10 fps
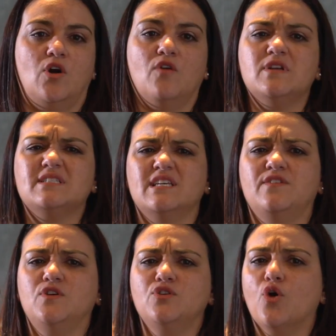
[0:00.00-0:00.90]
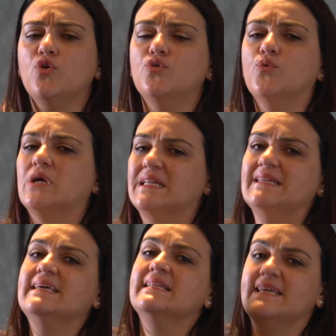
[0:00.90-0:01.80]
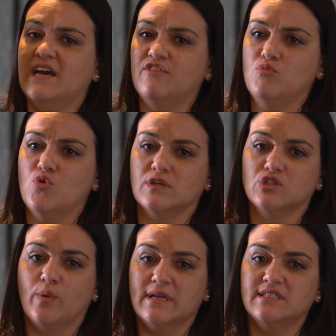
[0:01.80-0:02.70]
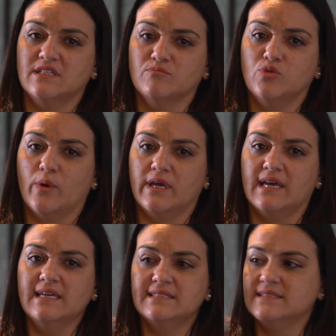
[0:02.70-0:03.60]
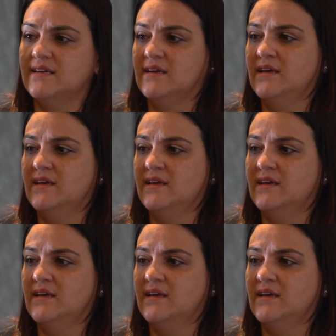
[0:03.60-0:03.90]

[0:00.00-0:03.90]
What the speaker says: Obviously, if you know you clearly have more than 20 employees,